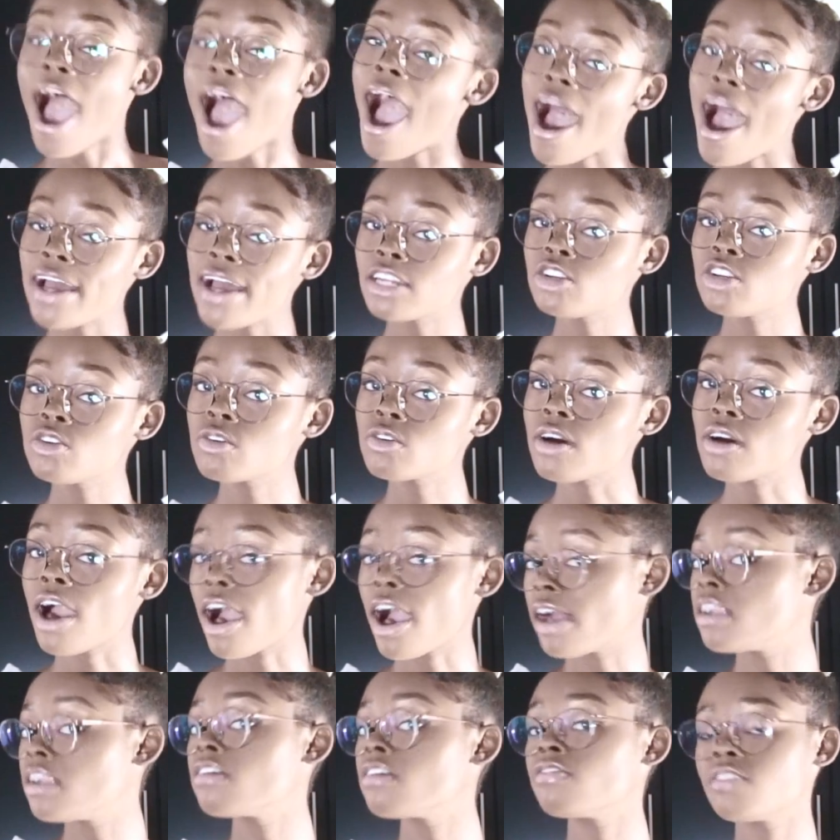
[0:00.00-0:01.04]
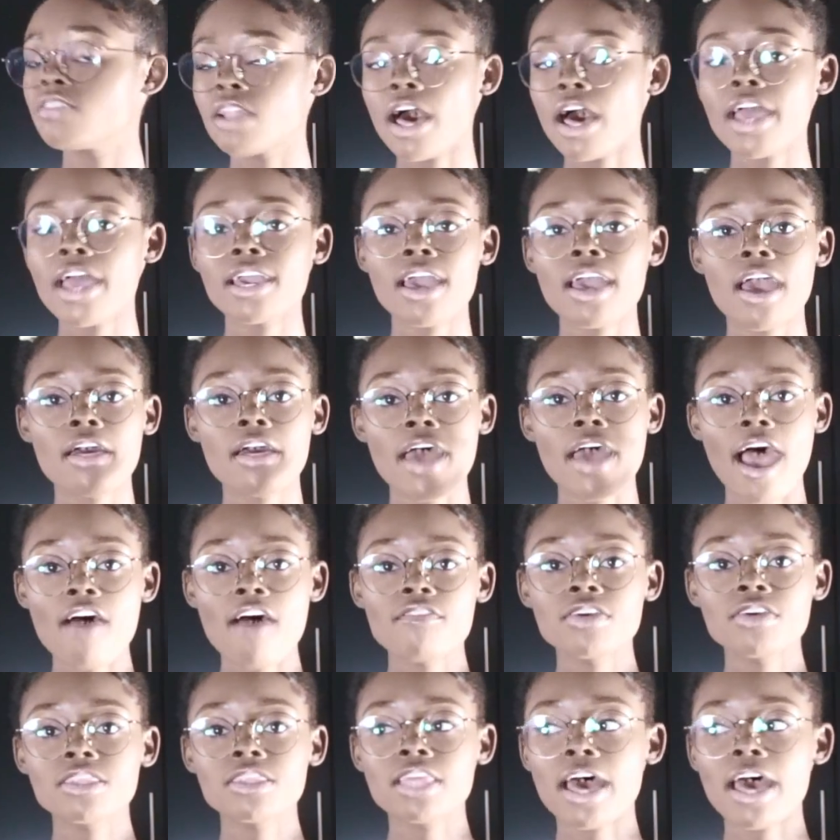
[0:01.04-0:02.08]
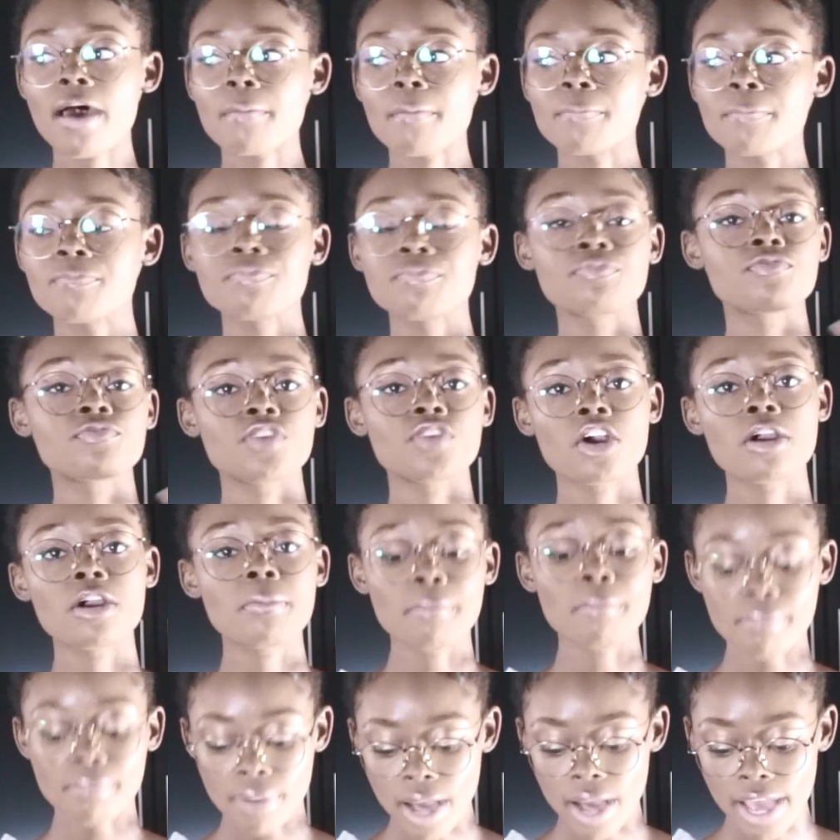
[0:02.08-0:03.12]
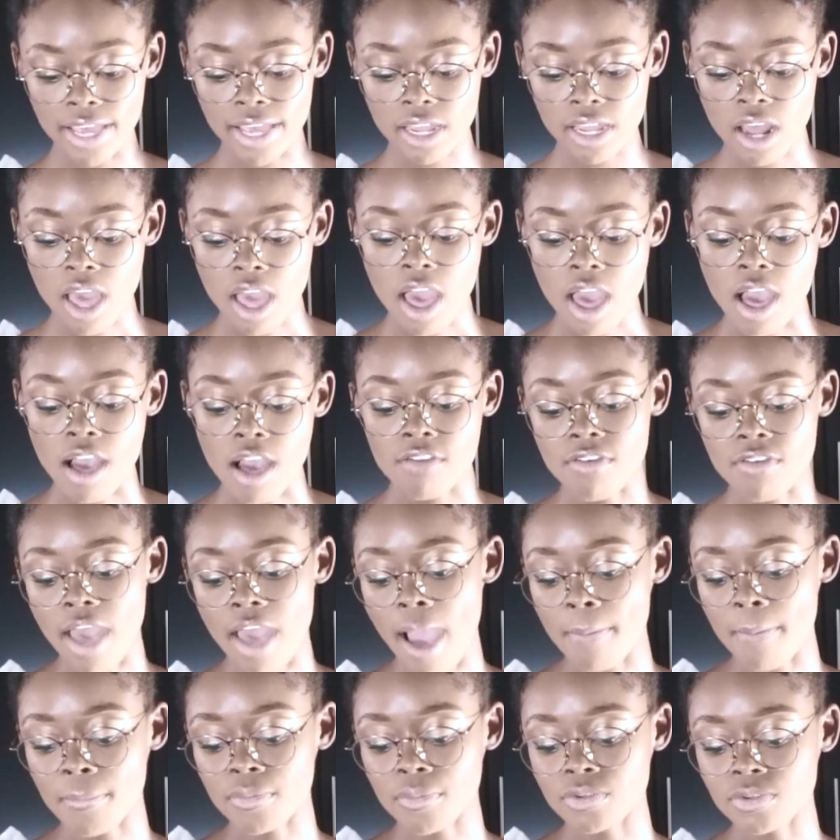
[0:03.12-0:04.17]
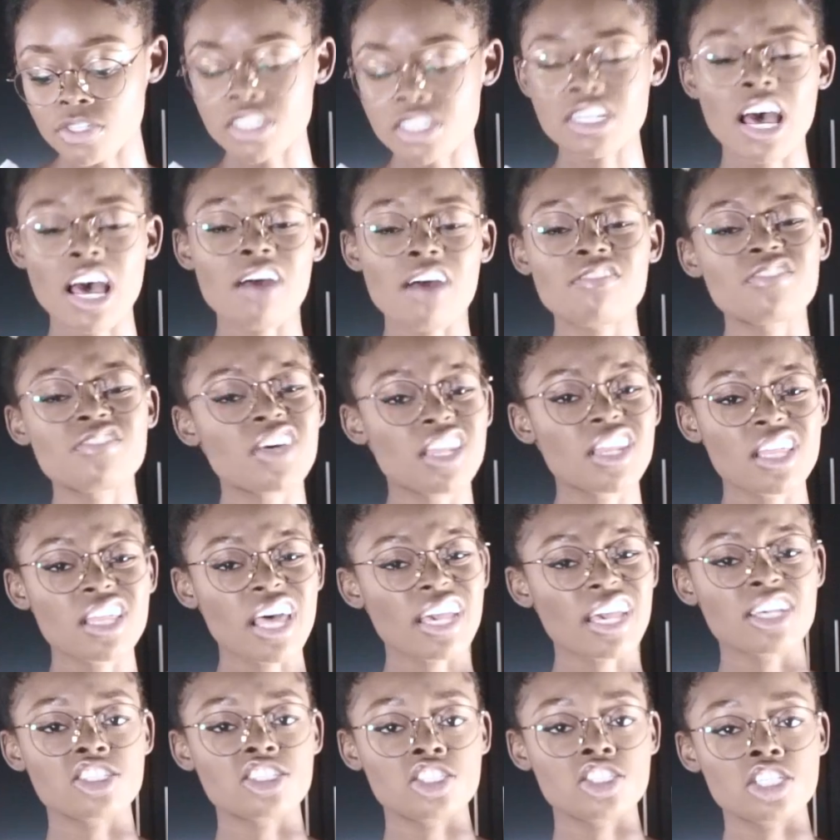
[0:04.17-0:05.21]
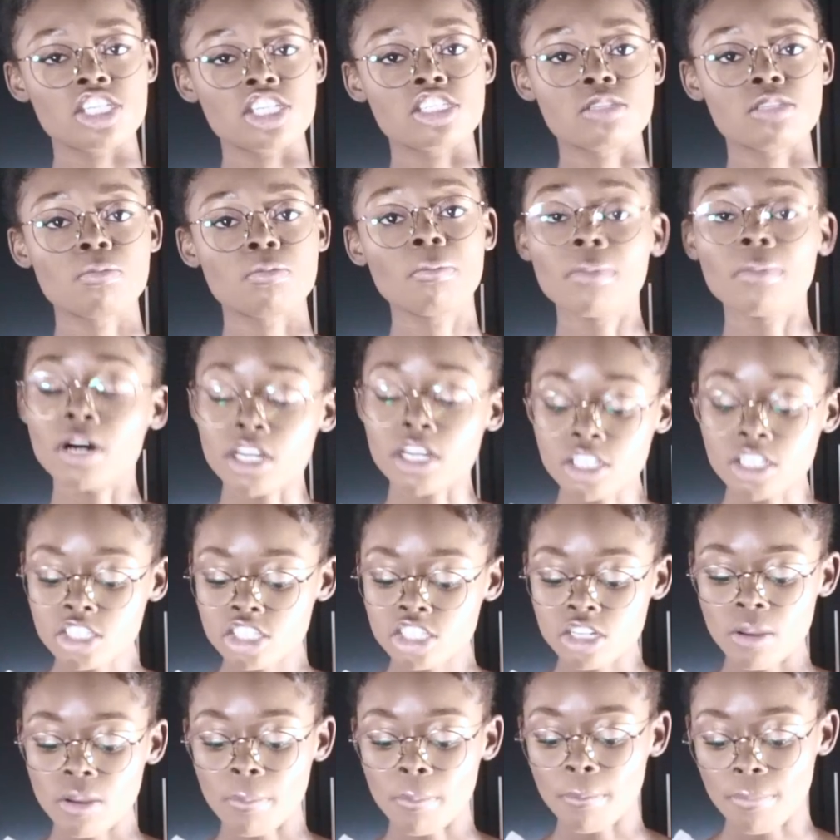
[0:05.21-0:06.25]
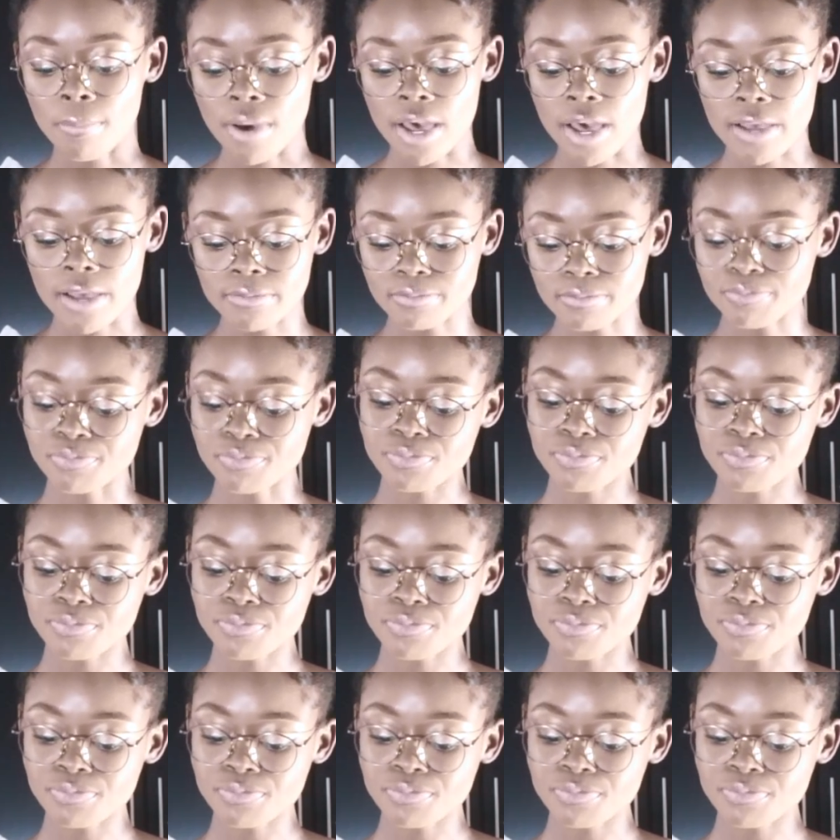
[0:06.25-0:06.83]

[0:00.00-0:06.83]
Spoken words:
I do kind of like having that firm bite of apple and not feeling like it's just mush, but